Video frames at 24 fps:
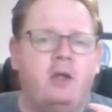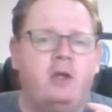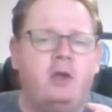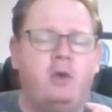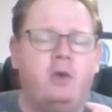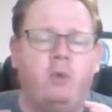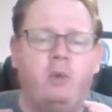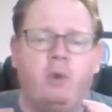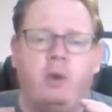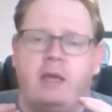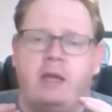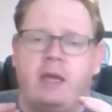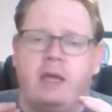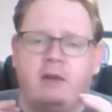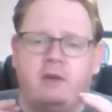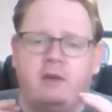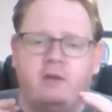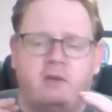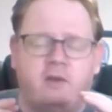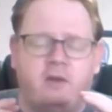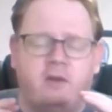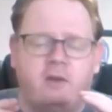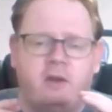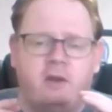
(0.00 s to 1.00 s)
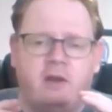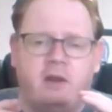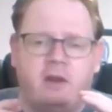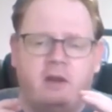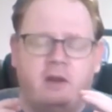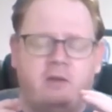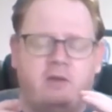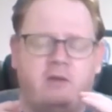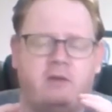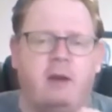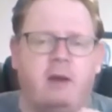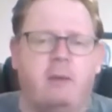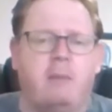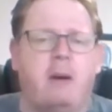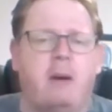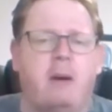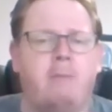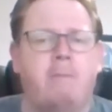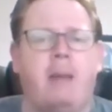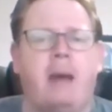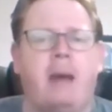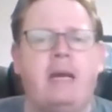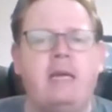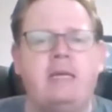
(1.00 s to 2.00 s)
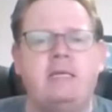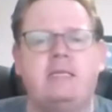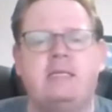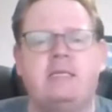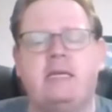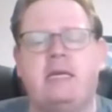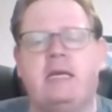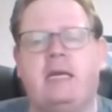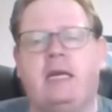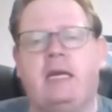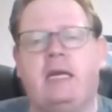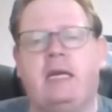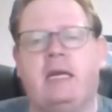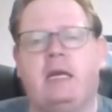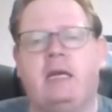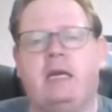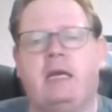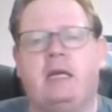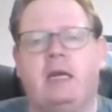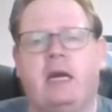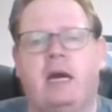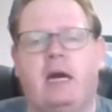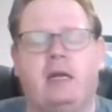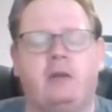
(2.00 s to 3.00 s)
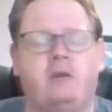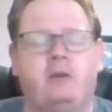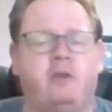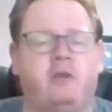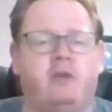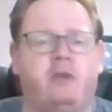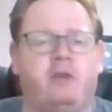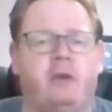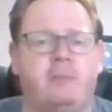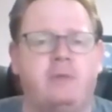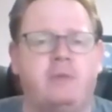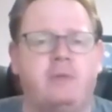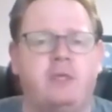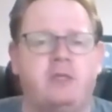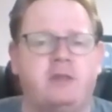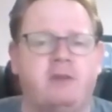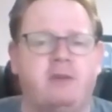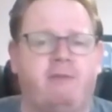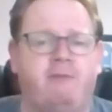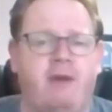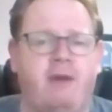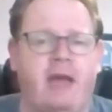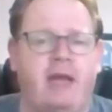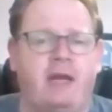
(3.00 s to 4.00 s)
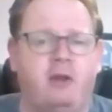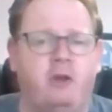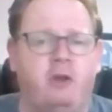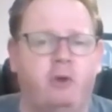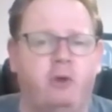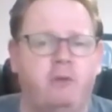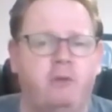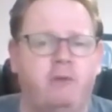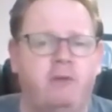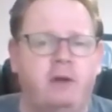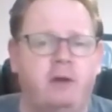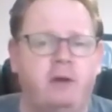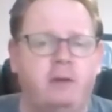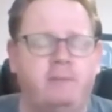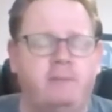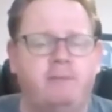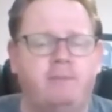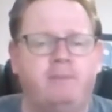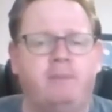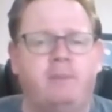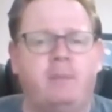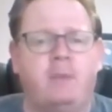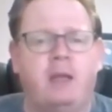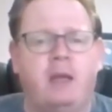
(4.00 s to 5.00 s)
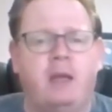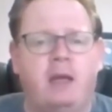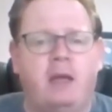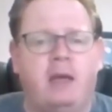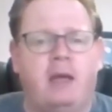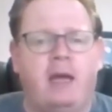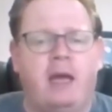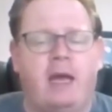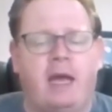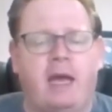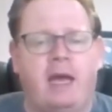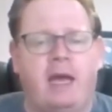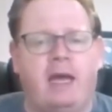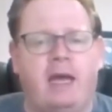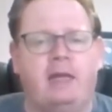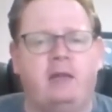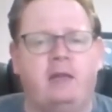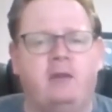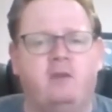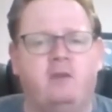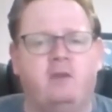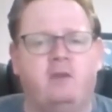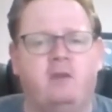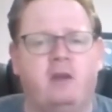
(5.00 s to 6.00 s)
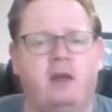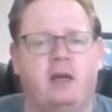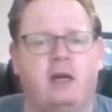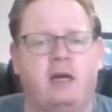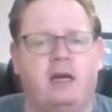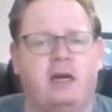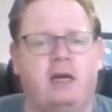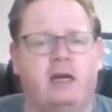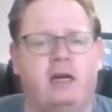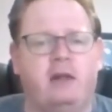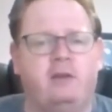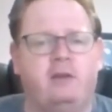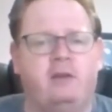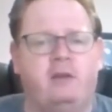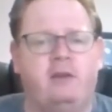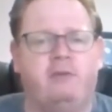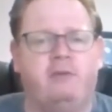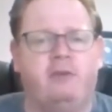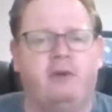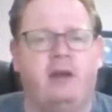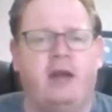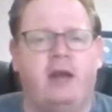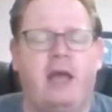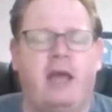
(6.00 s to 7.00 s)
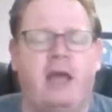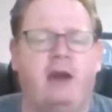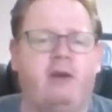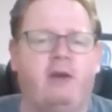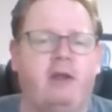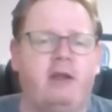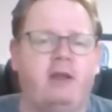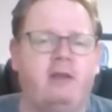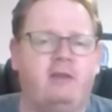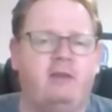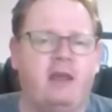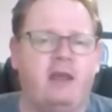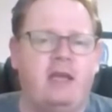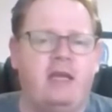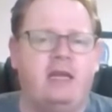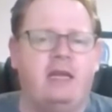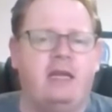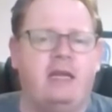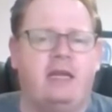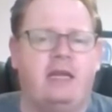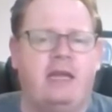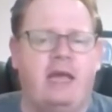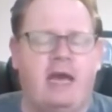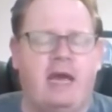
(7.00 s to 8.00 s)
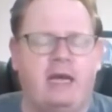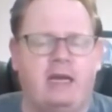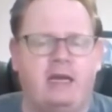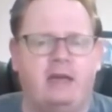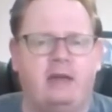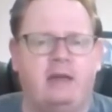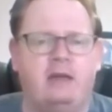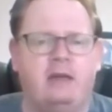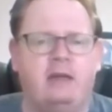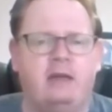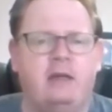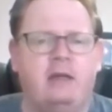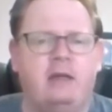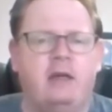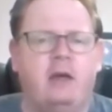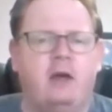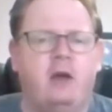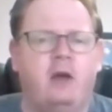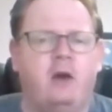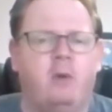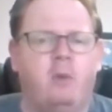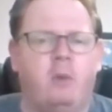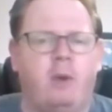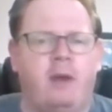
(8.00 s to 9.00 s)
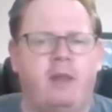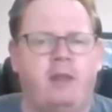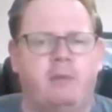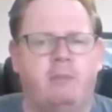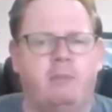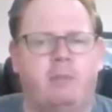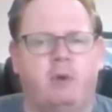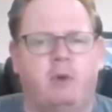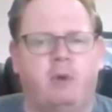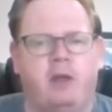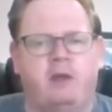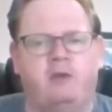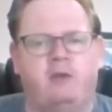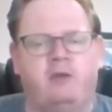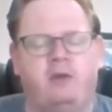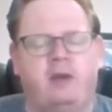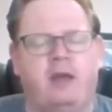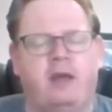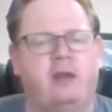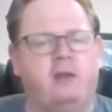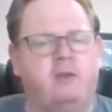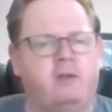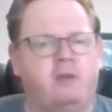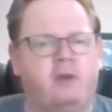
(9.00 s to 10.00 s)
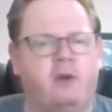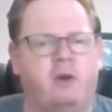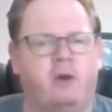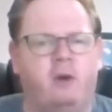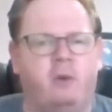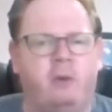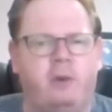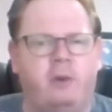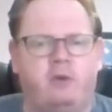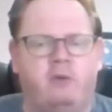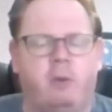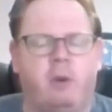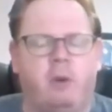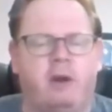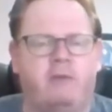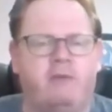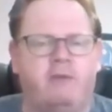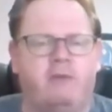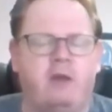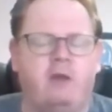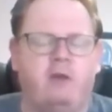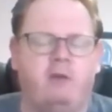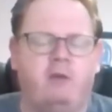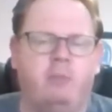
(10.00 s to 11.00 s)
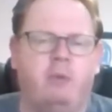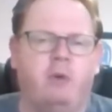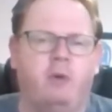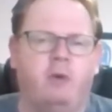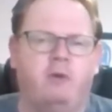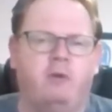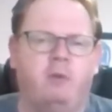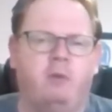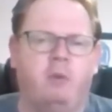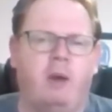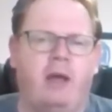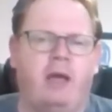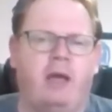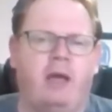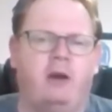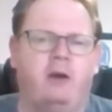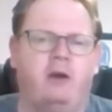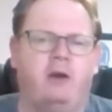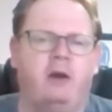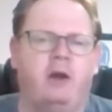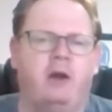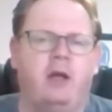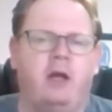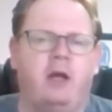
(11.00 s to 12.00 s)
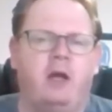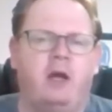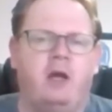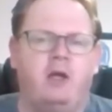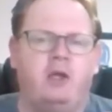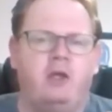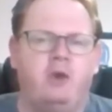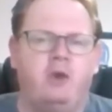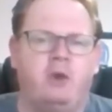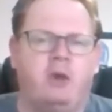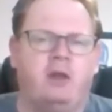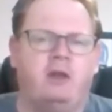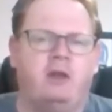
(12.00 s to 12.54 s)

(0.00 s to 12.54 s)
You get some amazing descriptions of Vancouver and different areas in Canada where the book is set. So it's one of these books where you